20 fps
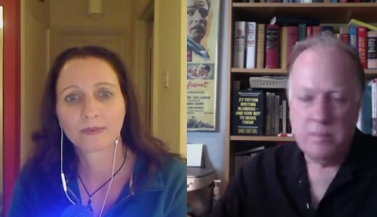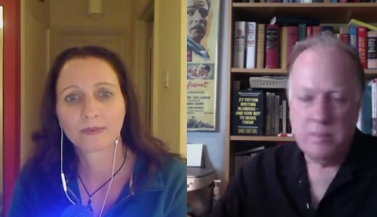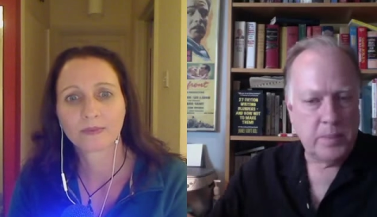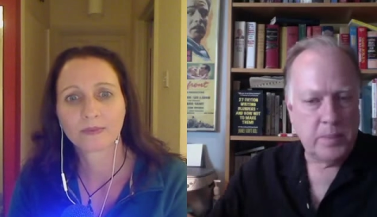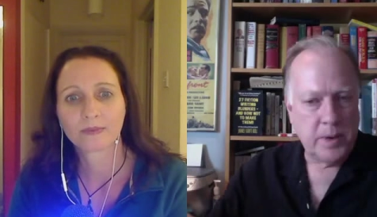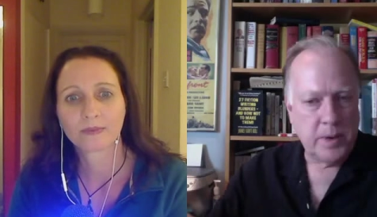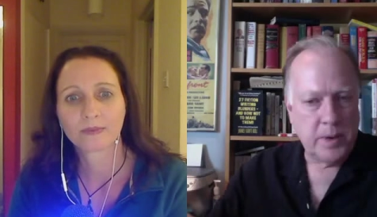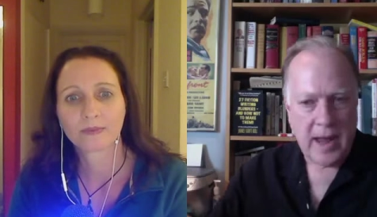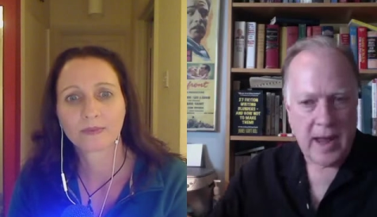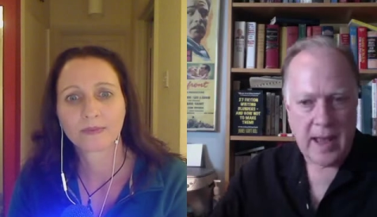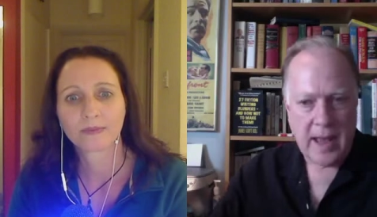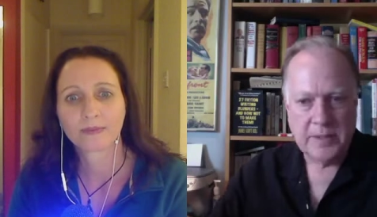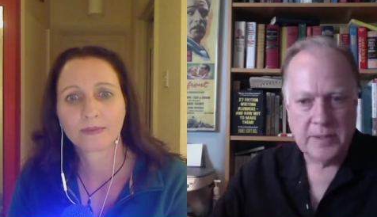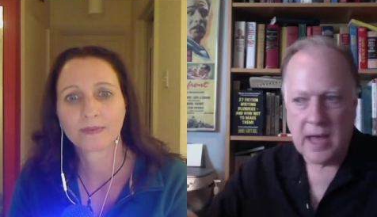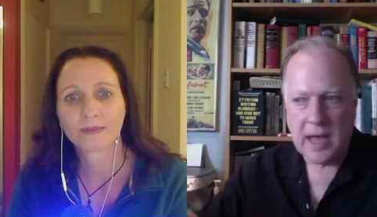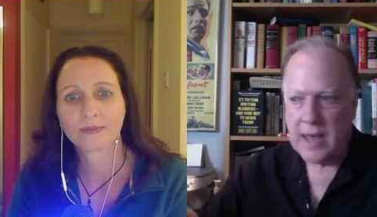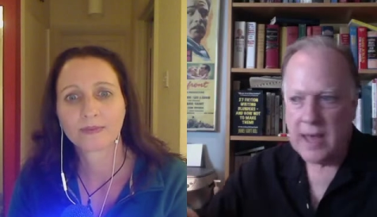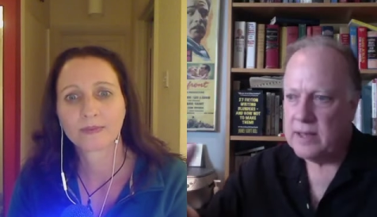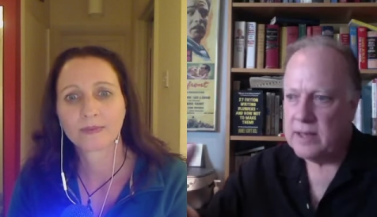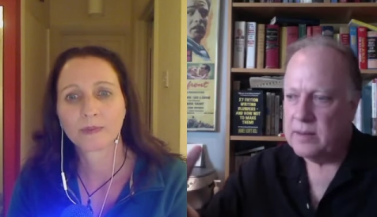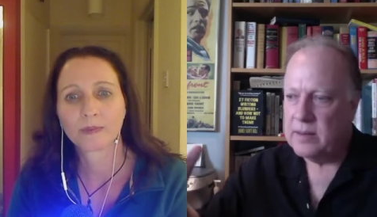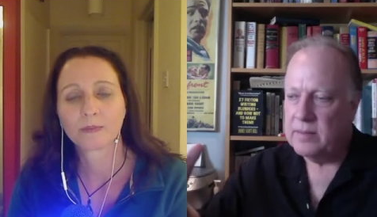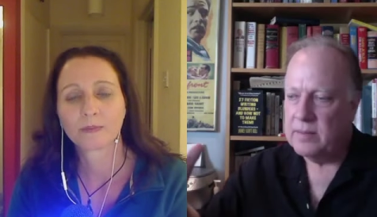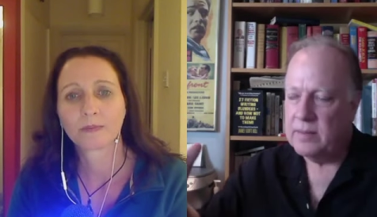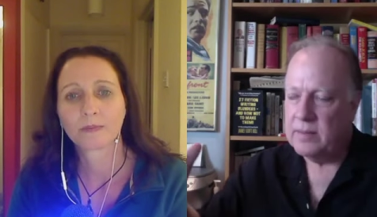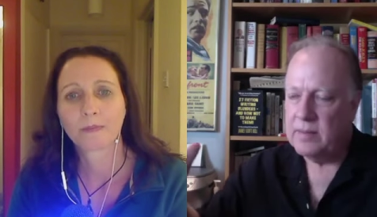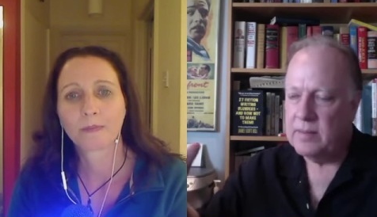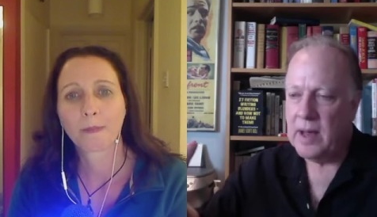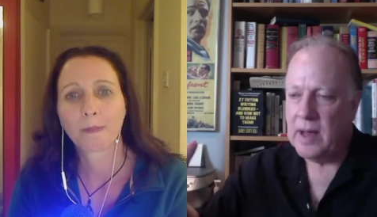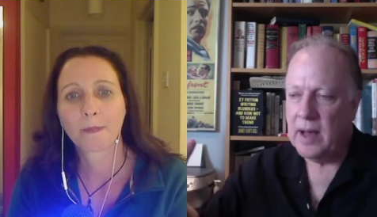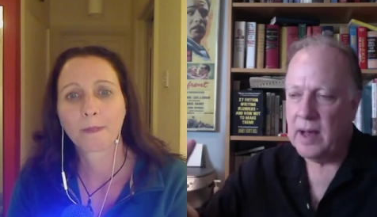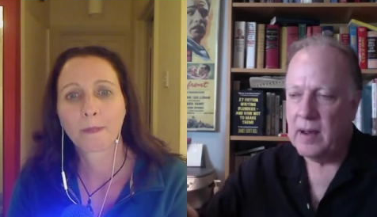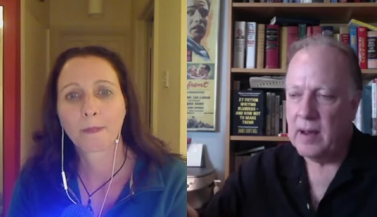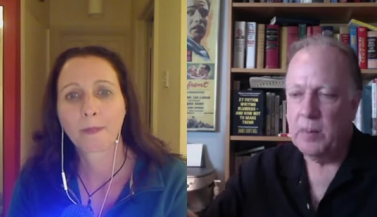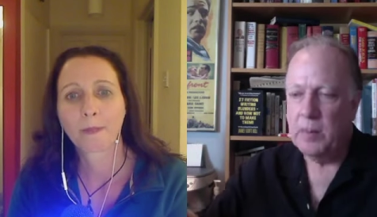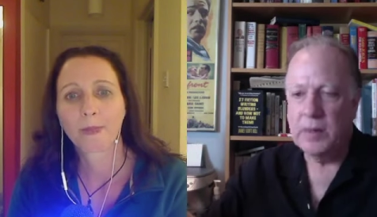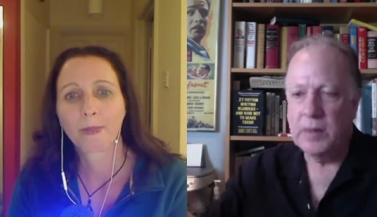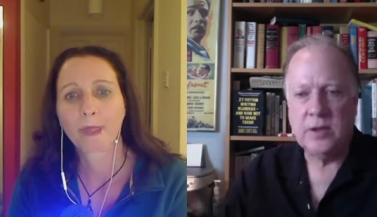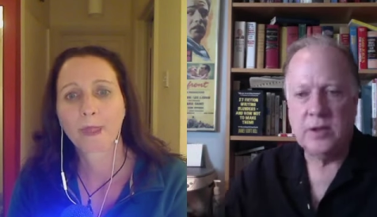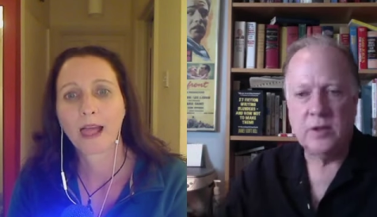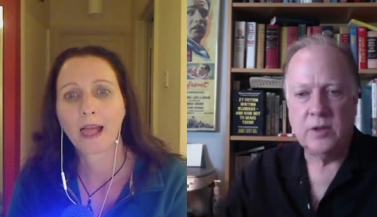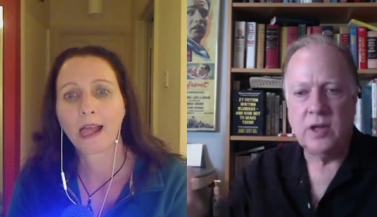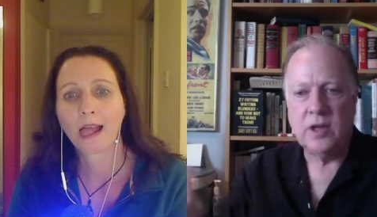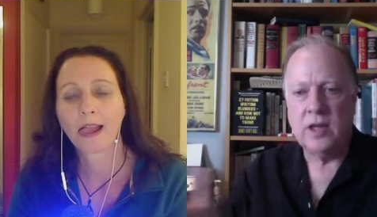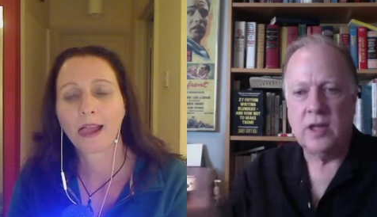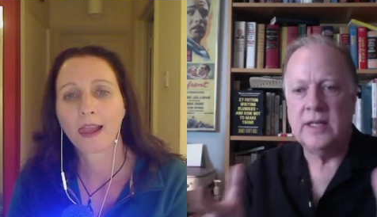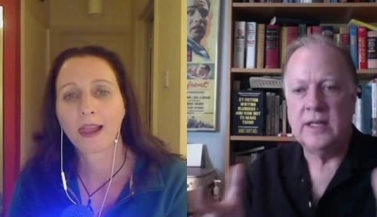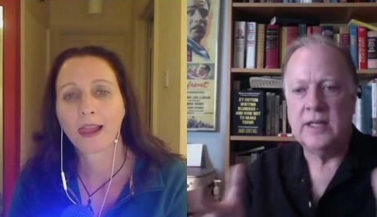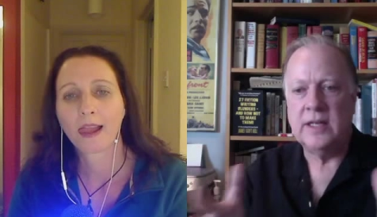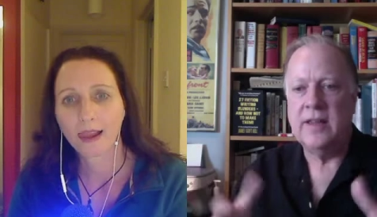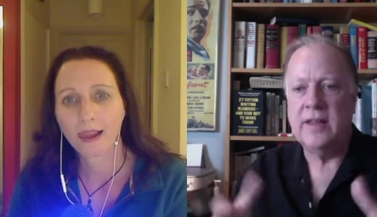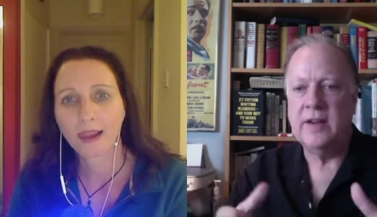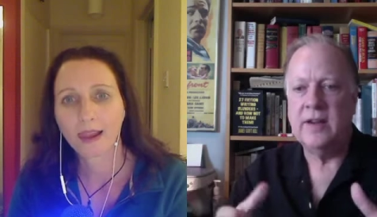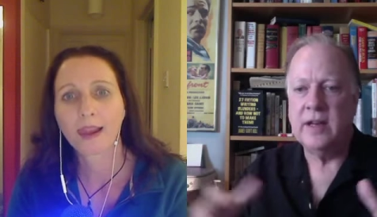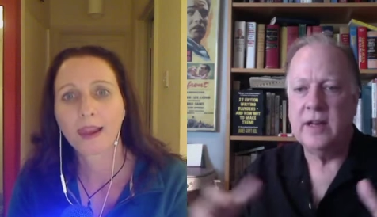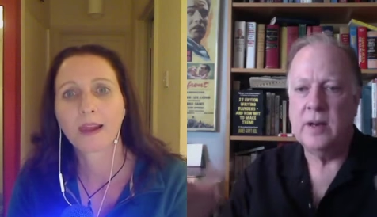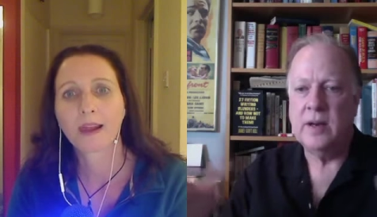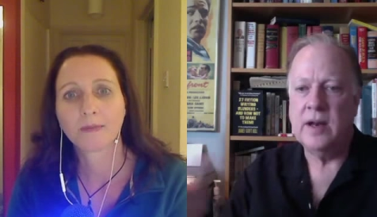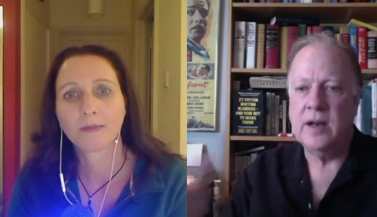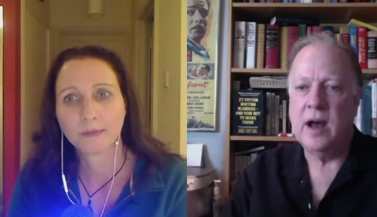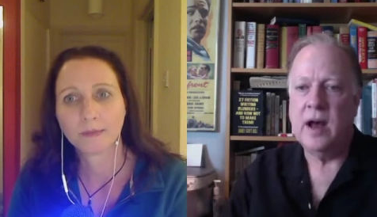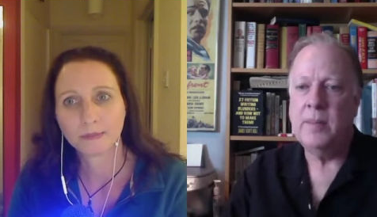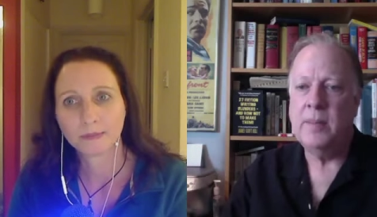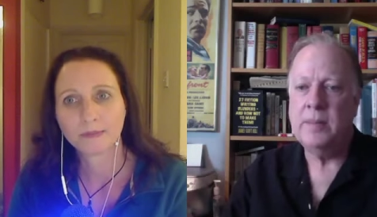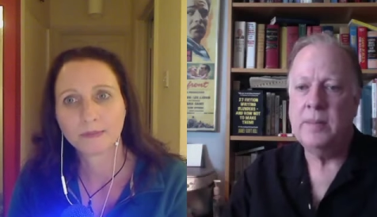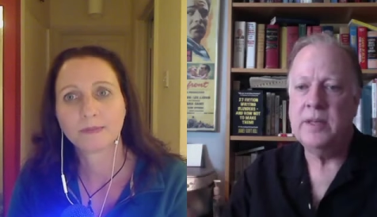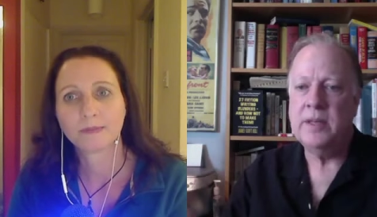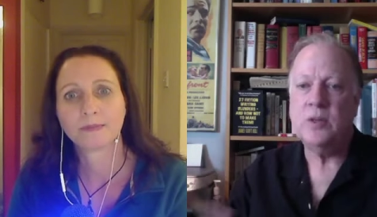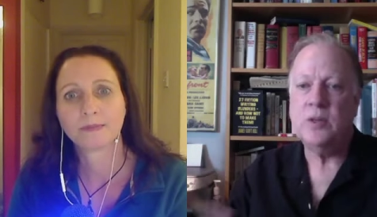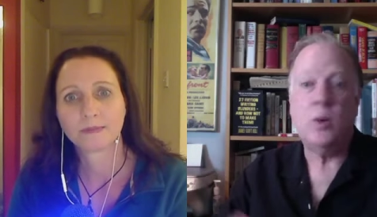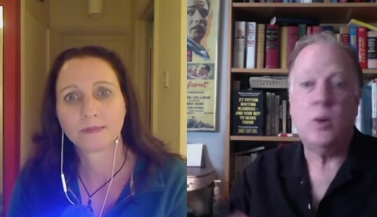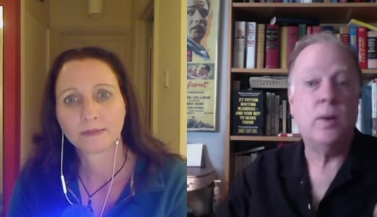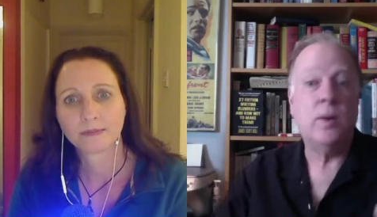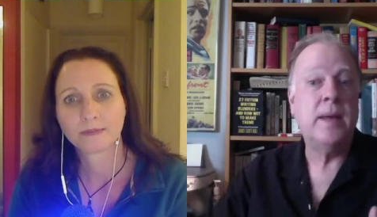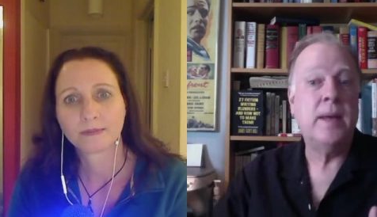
Speaker 1: perhaps I can uh, put those all together in an omnibus, or